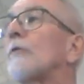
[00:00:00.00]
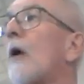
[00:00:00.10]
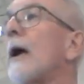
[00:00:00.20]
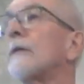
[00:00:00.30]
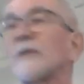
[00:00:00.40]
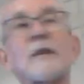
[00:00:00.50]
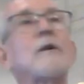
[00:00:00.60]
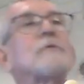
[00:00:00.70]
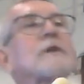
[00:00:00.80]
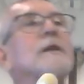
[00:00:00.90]
crowd, see
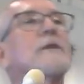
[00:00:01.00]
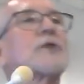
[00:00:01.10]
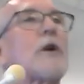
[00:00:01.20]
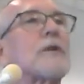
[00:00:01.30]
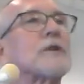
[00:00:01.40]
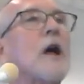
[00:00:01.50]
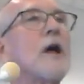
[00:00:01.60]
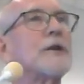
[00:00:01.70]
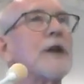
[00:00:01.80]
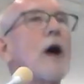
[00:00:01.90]
who's in the church,
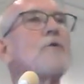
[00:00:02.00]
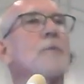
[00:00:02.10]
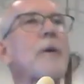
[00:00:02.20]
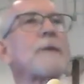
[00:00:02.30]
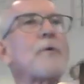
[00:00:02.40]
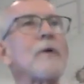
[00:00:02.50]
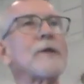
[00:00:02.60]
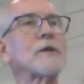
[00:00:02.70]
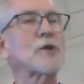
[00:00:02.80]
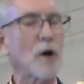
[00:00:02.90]
know the people
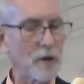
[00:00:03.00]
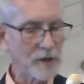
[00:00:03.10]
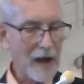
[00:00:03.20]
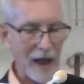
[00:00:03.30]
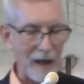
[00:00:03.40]
in the church,